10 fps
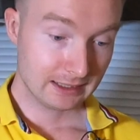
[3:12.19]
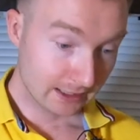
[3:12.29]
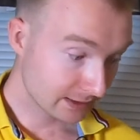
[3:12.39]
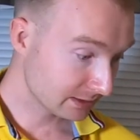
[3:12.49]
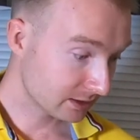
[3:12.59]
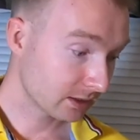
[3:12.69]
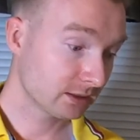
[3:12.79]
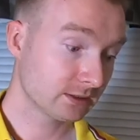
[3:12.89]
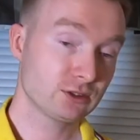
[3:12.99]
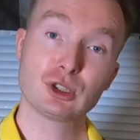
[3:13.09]
and
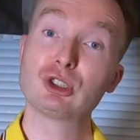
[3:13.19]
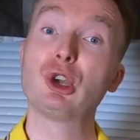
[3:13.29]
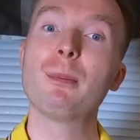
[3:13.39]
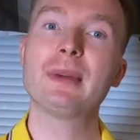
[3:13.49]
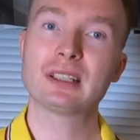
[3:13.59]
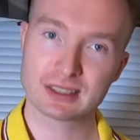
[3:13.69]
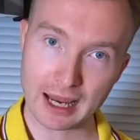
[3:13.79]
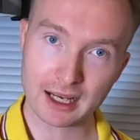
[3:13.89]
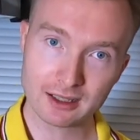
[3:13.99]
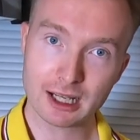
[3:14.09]
just give me a
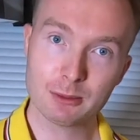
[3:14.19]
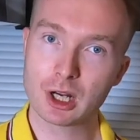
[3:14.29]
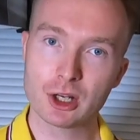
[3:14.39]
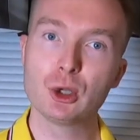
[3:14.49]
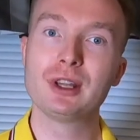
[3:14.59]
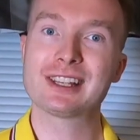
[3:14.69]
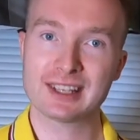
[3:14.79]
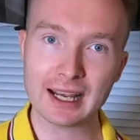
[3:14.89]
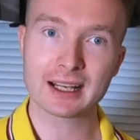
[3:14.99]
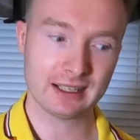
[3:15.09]
second. I'm gonna do the
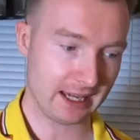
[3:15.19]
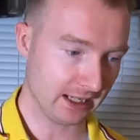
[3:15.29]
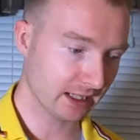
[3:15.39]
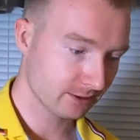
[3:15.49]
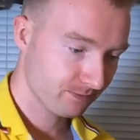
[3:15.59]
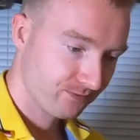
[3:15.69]
second egg.